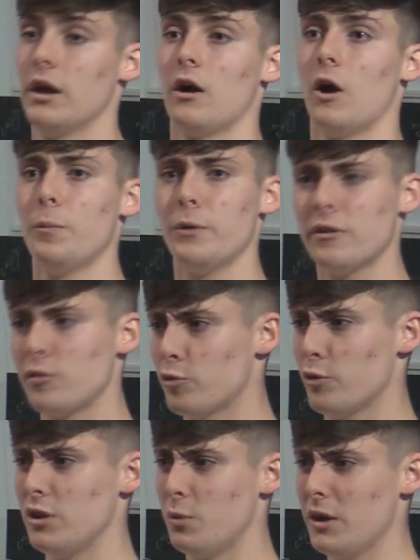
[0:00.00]
Yeah, Hot Press was
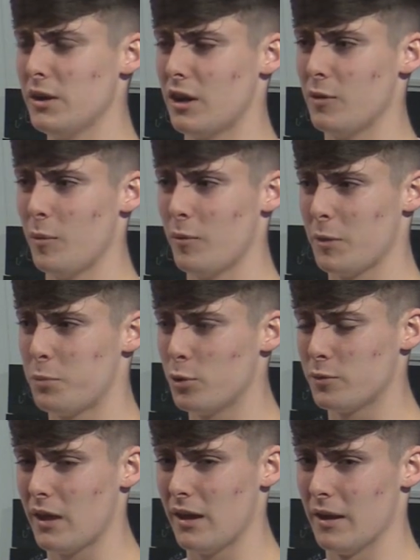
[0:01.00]
really weird. I remember I
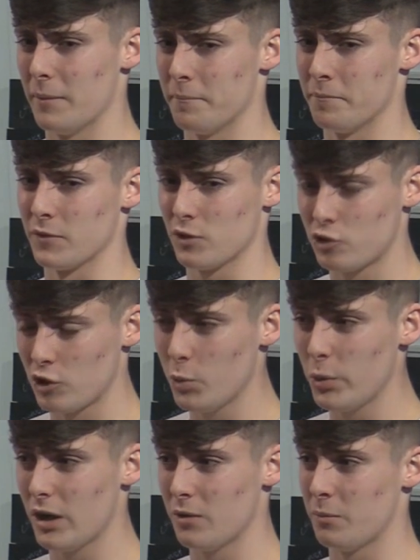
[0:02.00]
put
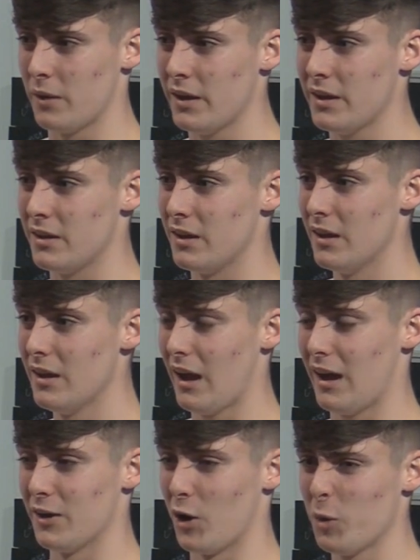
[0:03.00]
Shiwi out in May,
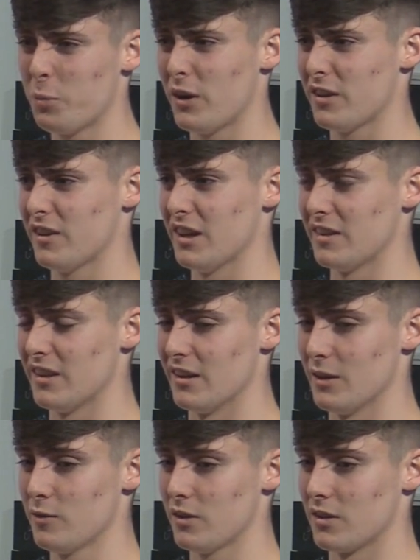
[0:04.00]
and Hot Press like did it,
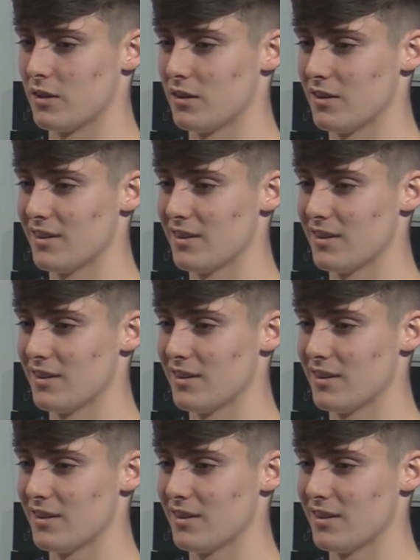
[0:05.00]
and I was like,